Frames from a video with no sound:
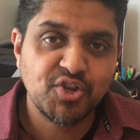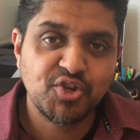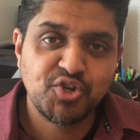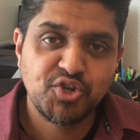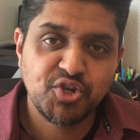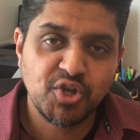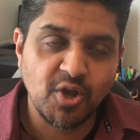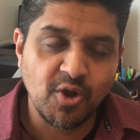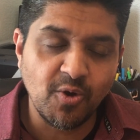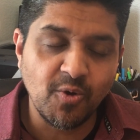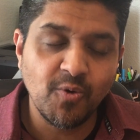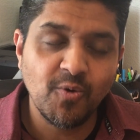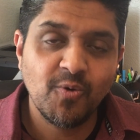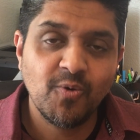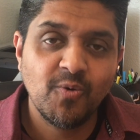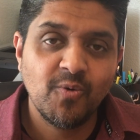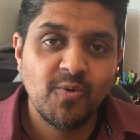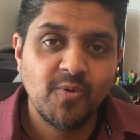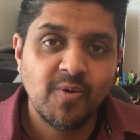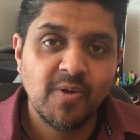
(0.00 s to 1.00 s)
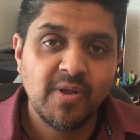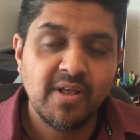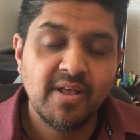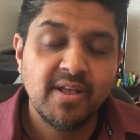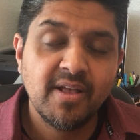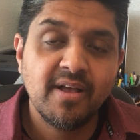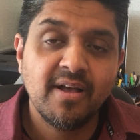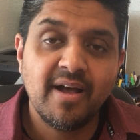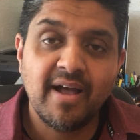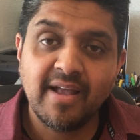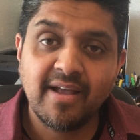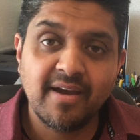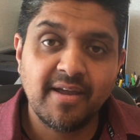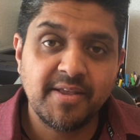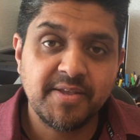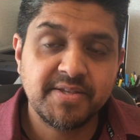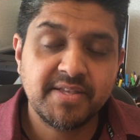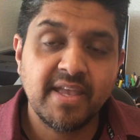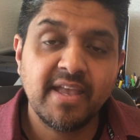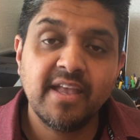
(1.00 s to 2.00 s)
show. I gotta
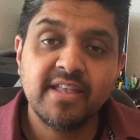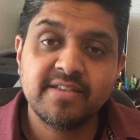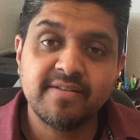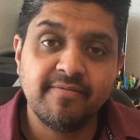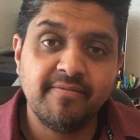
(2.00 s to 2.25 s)
say, it's a